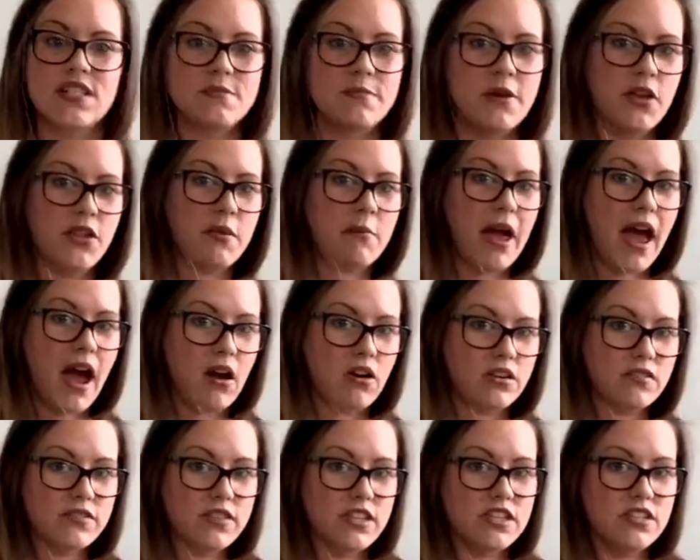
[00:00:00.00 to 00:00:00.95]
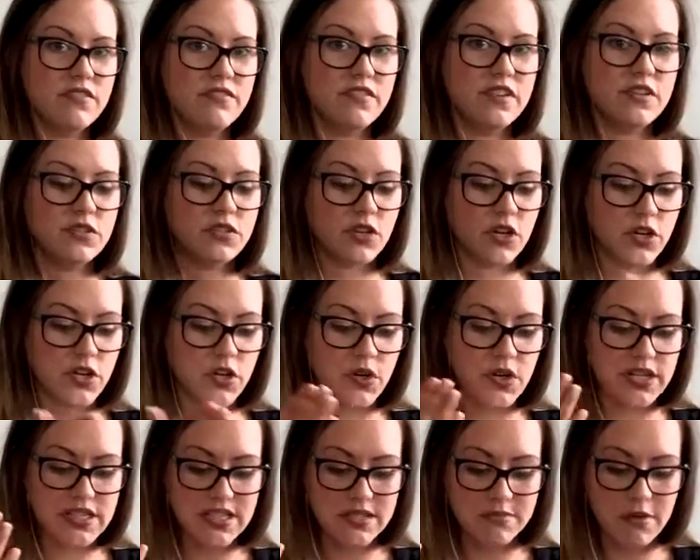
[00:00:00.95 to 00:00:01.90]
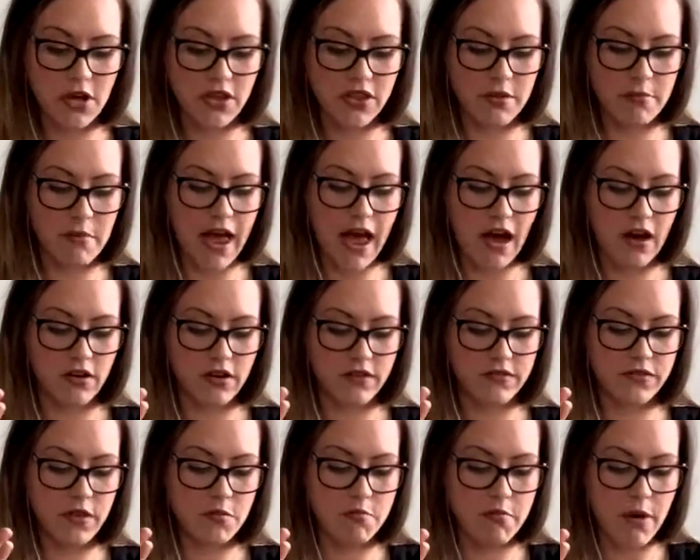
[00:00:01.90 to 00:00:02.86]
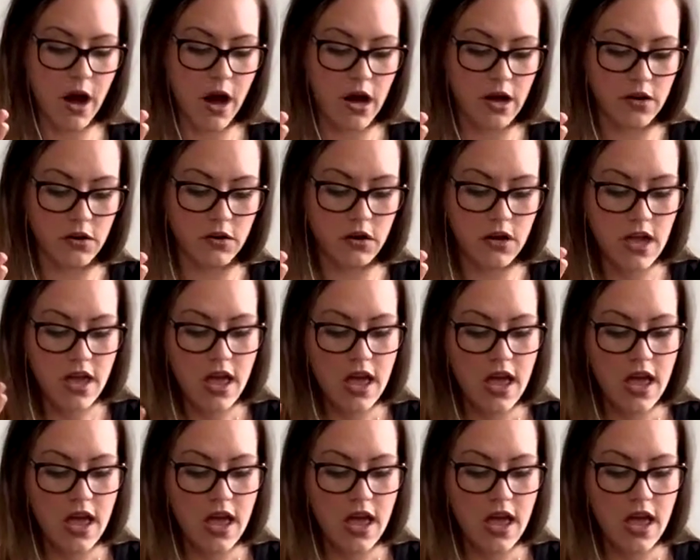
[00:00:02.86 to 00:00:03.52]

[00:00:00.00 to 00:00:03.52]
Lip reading: smell them out of the diffuser, you can smell them out of the bottle.